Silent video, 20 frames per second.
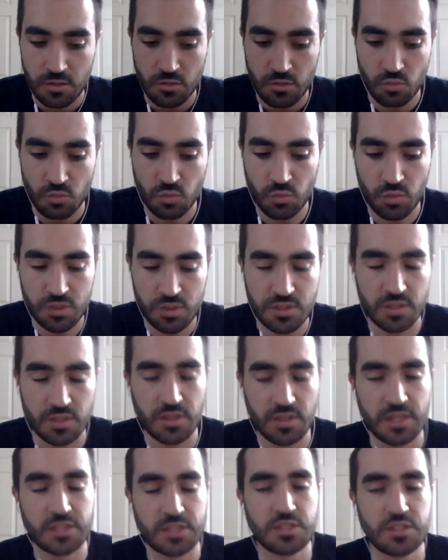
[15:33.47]
What's it
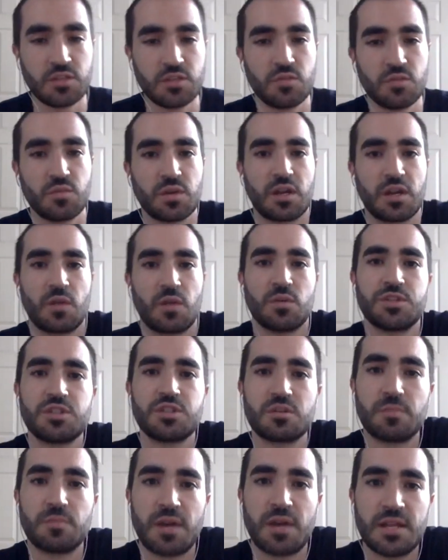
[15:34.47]
like to you? What's
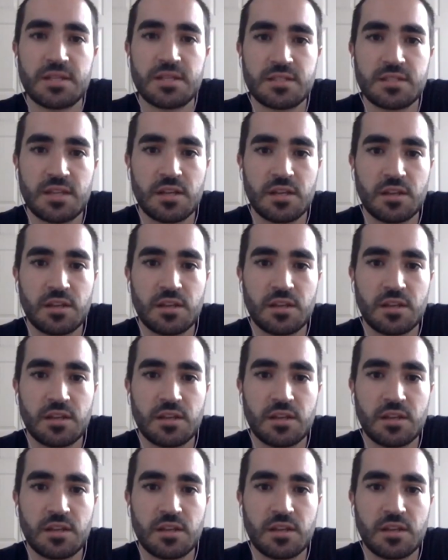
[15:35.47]
your mindset?